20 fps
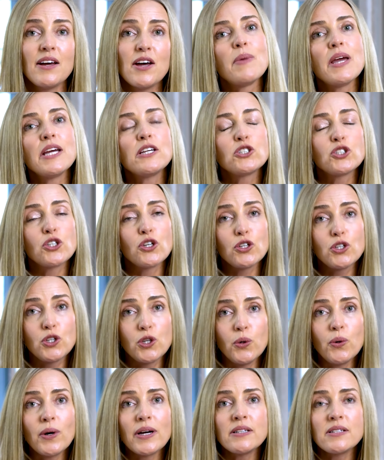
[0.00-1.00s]
Make sure
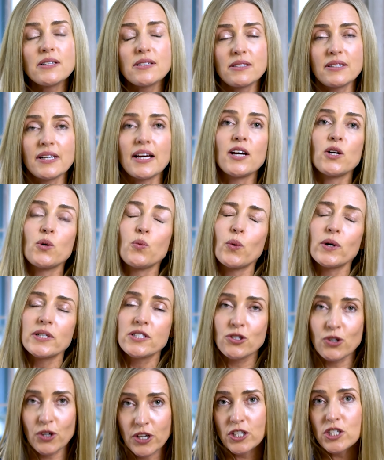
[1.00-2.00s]
you understand
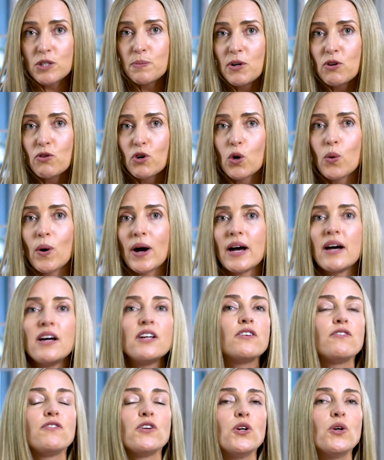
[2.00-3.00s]
what's going to be required
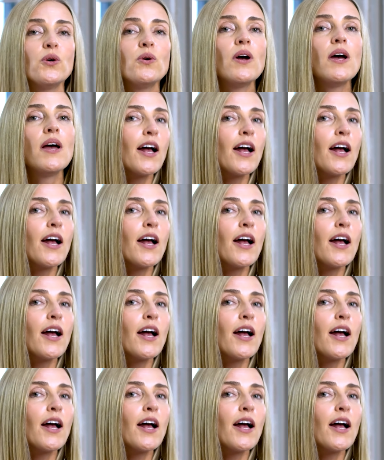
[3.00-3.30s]
of you